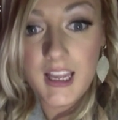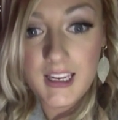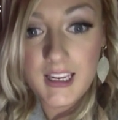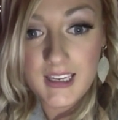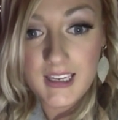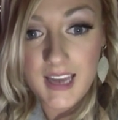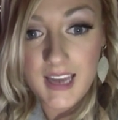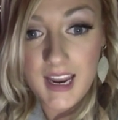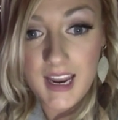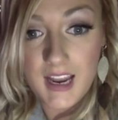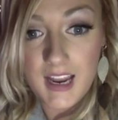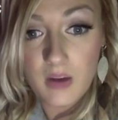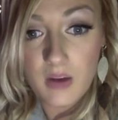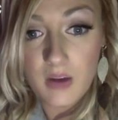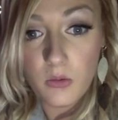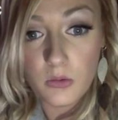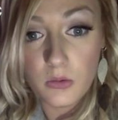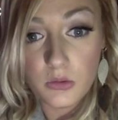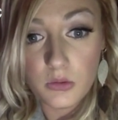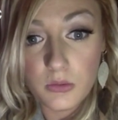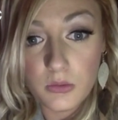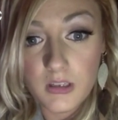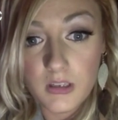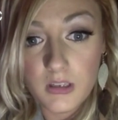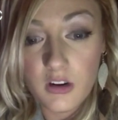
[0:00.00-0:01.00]
now or
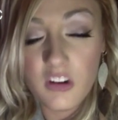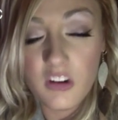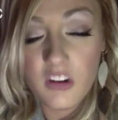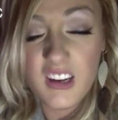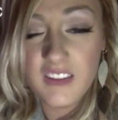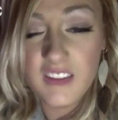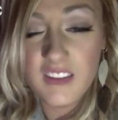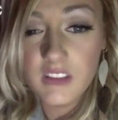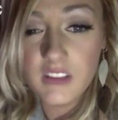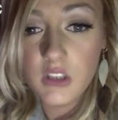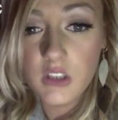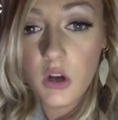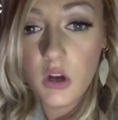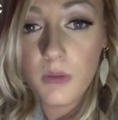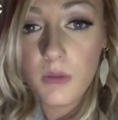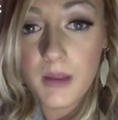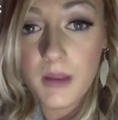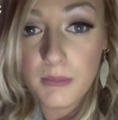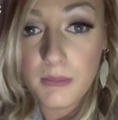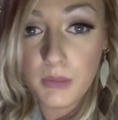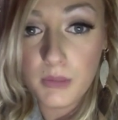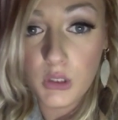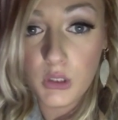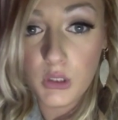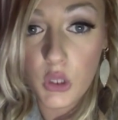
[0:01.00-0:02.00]
Twitter or even
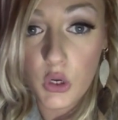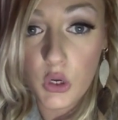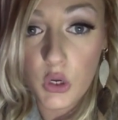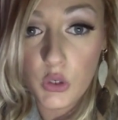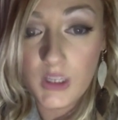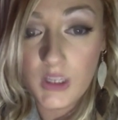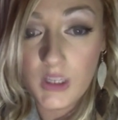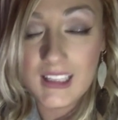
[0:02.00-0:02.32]
comment below,